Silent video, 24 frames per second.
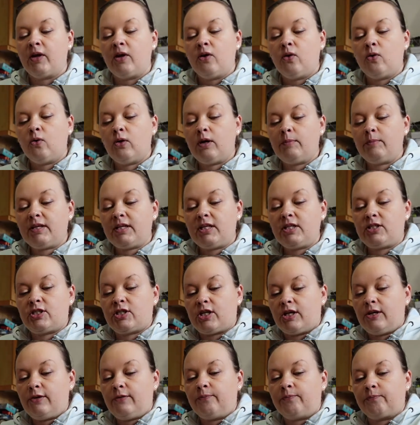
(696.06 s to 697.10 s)
all I'm going to
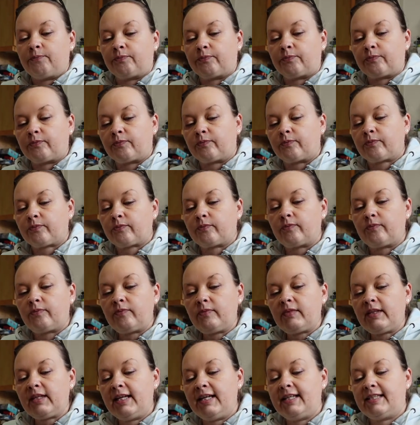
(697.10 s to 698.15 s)
do
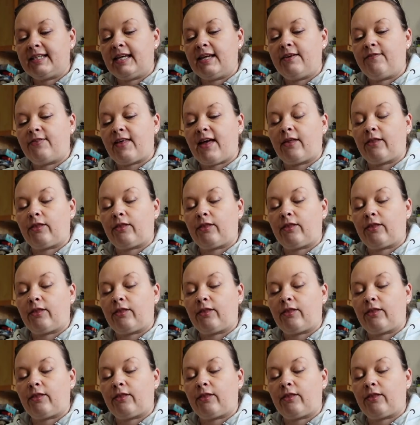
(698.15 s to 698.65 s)
is give that